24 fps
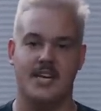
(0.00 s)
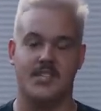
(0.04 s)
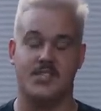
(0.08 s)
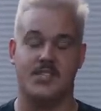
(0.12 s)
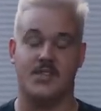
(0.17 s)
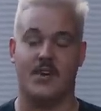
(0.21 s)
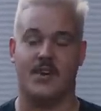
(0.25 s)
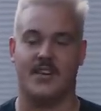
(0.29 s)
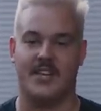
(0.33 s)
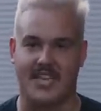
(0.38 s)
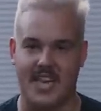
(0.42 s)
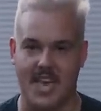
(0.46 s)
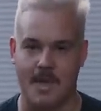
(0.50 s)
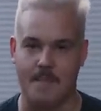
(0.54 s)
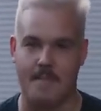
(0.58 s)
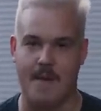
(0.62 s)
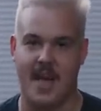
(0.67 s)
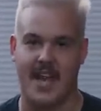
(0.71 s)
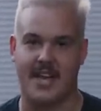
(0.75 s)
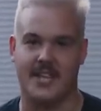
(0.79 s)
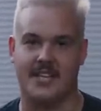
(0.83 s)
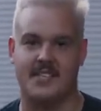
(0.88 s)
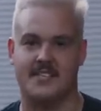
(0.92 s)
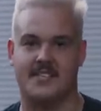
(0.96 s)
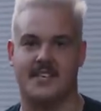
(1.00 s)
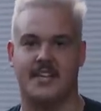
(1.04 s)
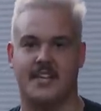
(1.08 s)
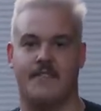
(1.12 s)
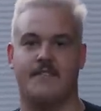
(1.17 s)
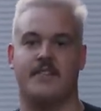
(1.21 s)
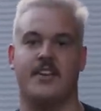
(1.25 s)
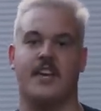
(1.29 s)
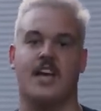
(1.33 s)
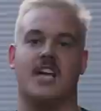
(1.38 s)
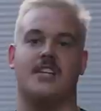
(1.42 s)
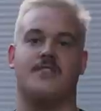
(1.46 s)
so I can keep making sick
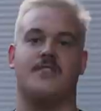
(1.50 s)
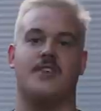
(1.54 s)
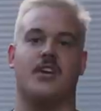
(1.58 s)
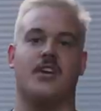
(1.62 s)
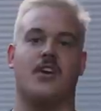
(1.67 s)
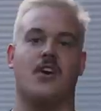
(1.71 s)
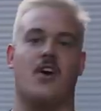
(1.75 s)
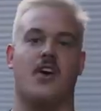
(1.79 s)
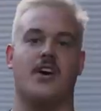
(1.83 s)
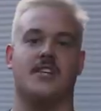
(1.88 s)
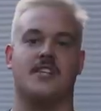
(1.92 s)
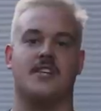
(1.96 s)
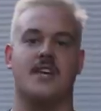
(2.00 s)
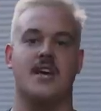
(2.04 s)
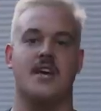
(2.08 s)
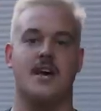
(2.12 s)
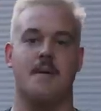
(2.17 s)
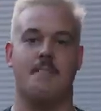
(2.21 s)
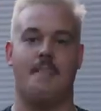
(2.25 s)
videos for you guys.